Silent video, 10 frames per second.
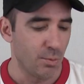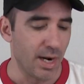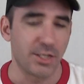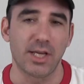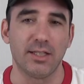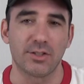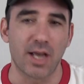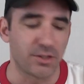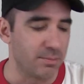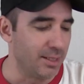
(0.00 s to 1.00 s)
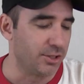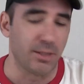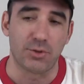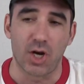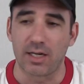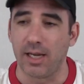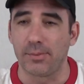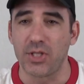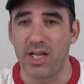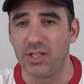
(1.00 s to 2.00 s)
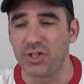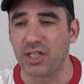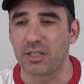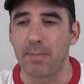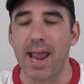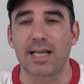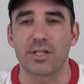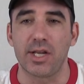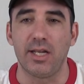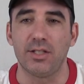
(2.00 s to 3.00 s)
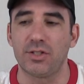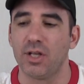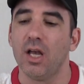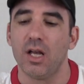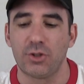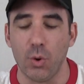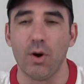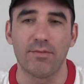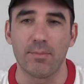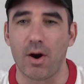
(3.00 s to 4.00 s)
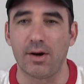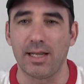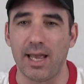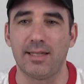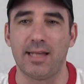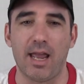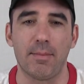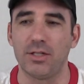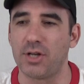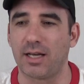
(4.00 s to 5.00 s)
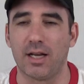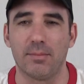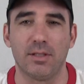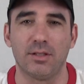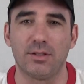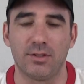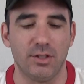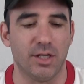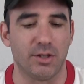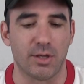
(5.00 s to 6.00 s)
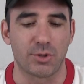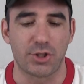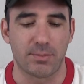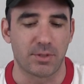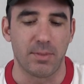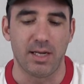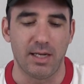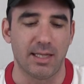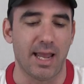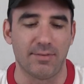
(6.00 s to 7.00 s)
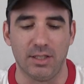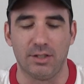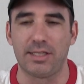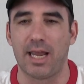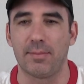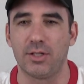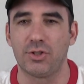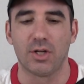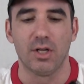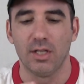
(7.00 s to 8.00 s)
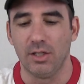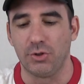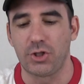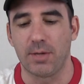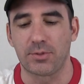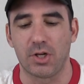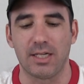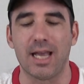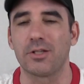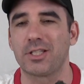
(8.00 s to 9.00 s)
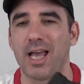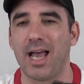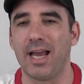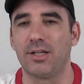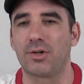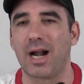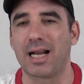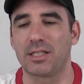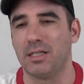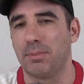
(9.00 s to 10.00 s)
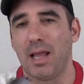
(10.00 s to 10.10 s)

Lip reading: When I send this out to Milsim Junkie, I'm sending 6 magazines. 2 of them already had damage. I got them in, you know, they were shipped to me, and they have a little damage, little chips on the outside and cracks in the